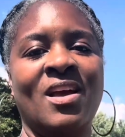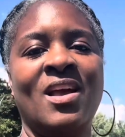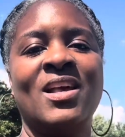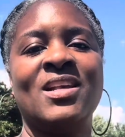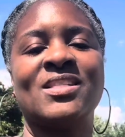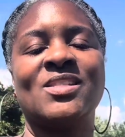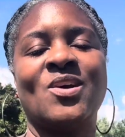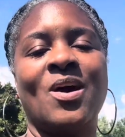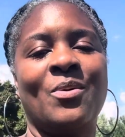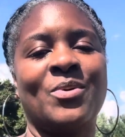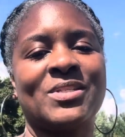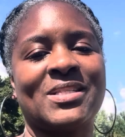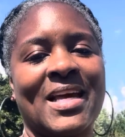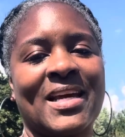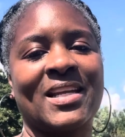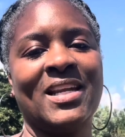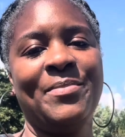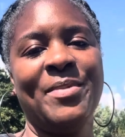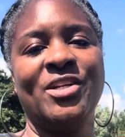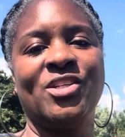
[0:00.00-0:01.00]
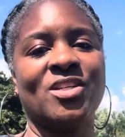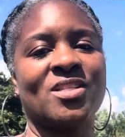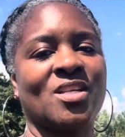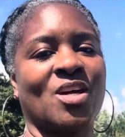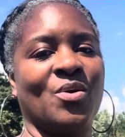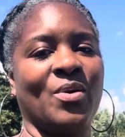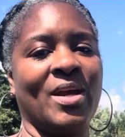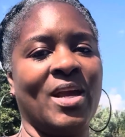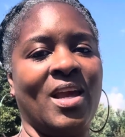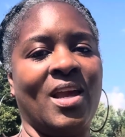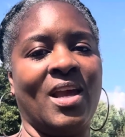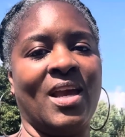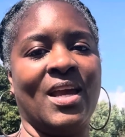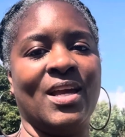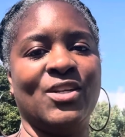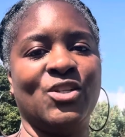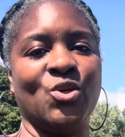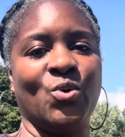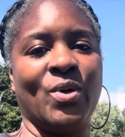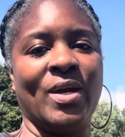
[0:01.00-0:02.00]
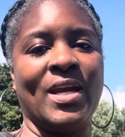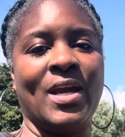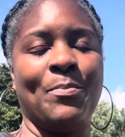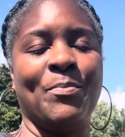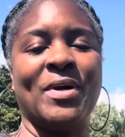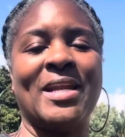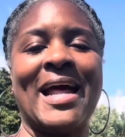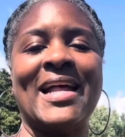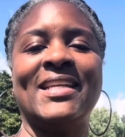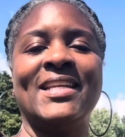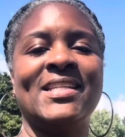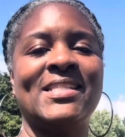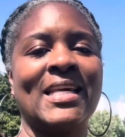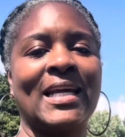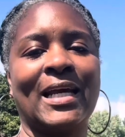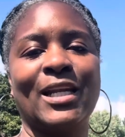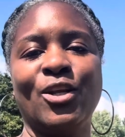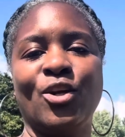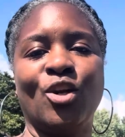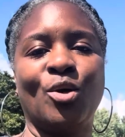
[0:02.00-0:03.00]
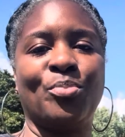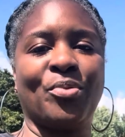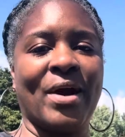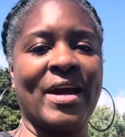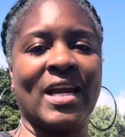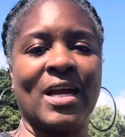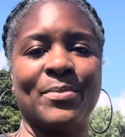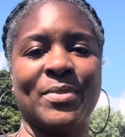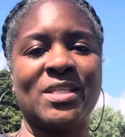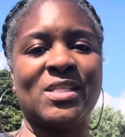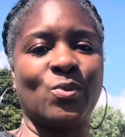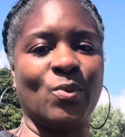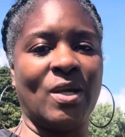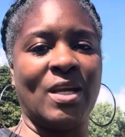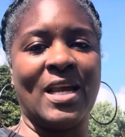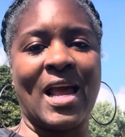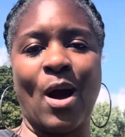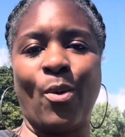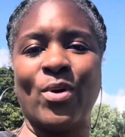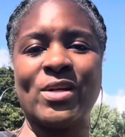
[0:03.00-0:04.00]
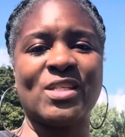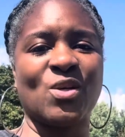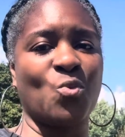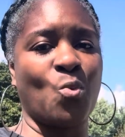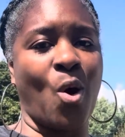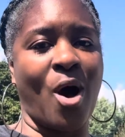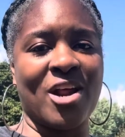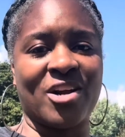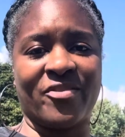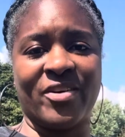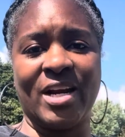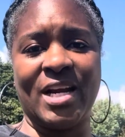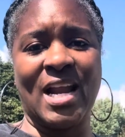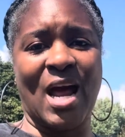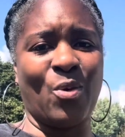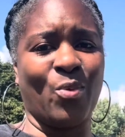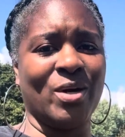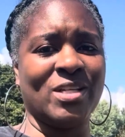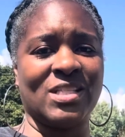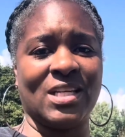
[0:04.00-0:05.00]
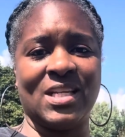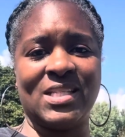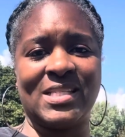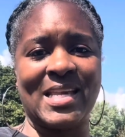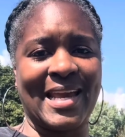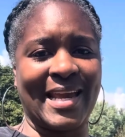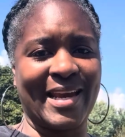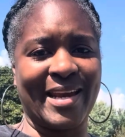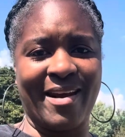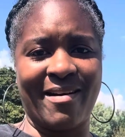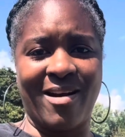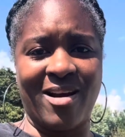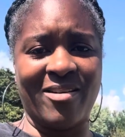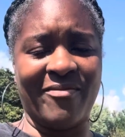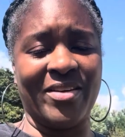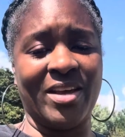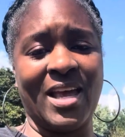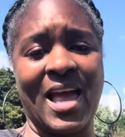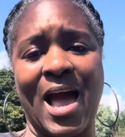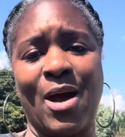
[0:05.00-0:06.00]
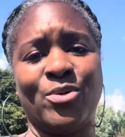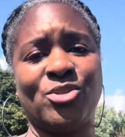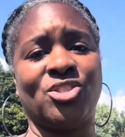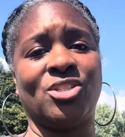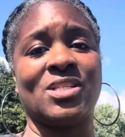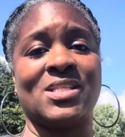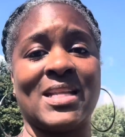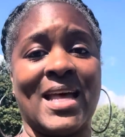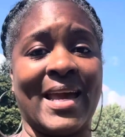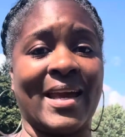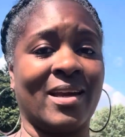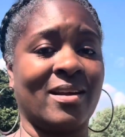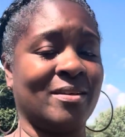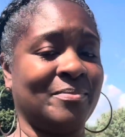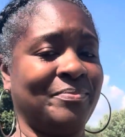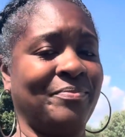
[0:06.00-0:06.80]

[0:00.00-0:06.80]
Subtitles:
So I was like, let me just go ahead and do it. But I did take a little break in between. I wasn't watering. I wasn't taking care of it. I was just like,